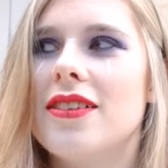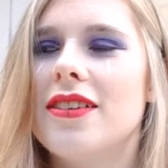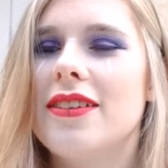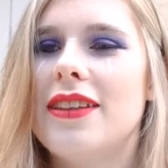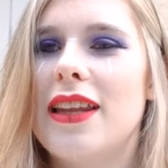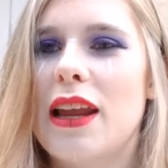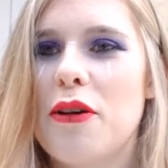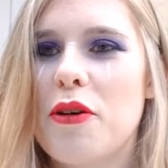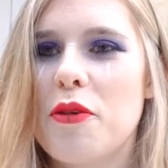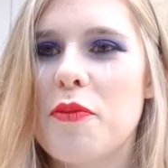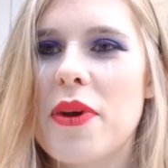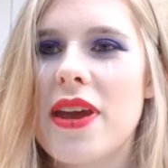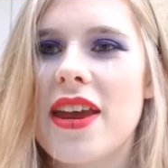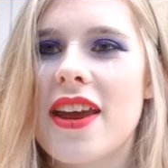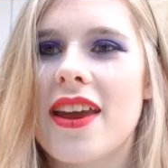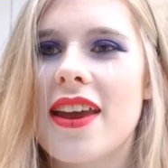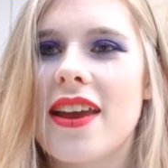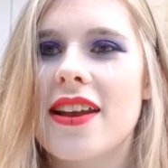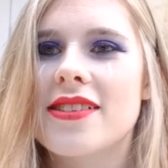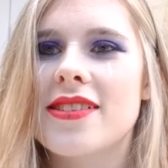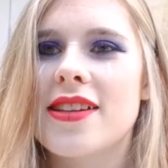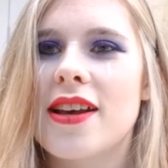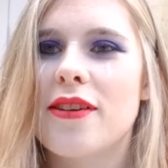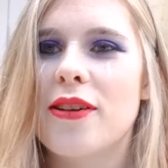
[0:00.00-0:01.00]
Now I'm making
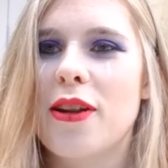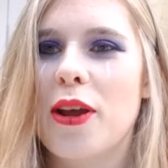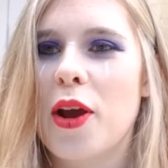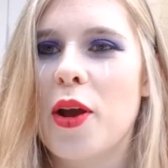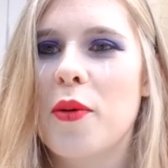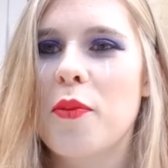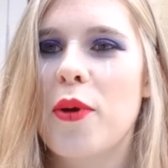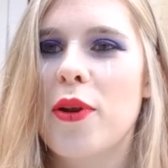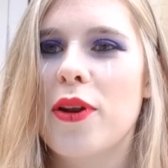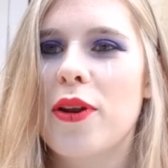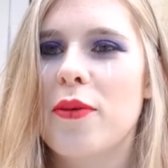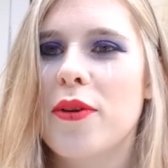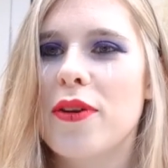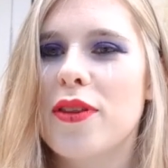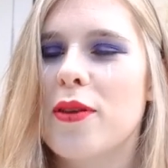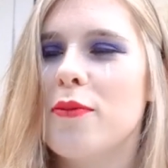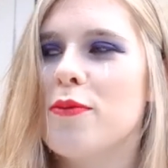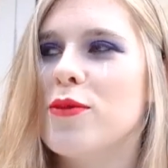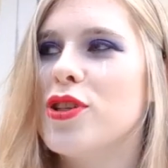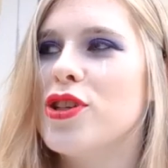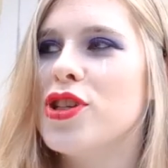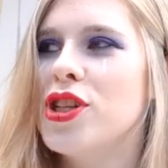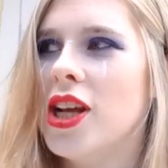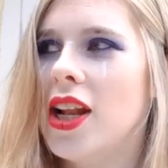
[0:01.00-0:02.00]
it sound like I'm only with him
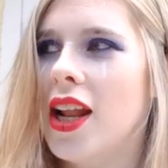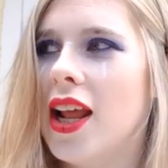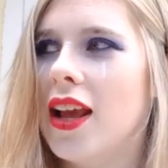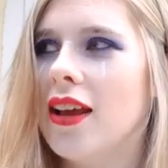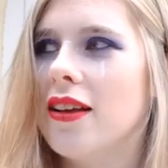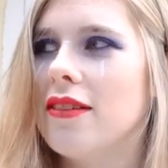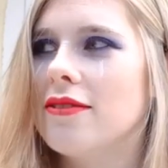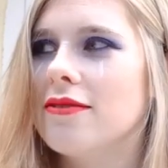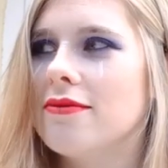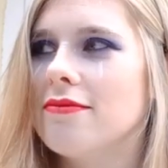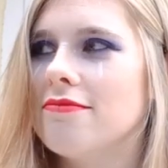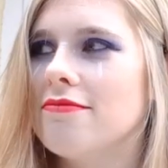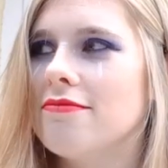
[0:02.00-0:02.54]
to chill out.